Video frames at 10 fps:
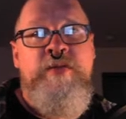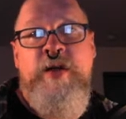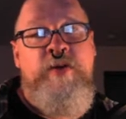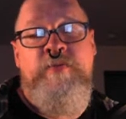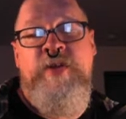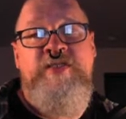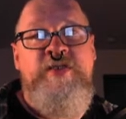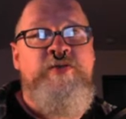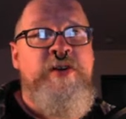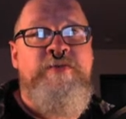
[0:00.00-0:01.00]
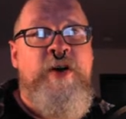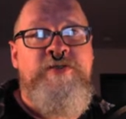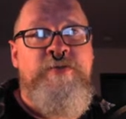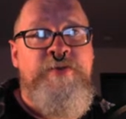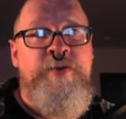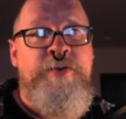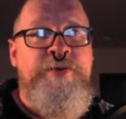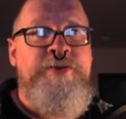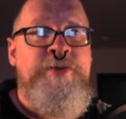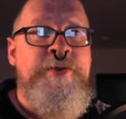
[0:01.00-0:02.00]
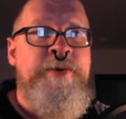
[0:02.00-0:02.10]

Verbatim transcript: that are that's using fossil fuels.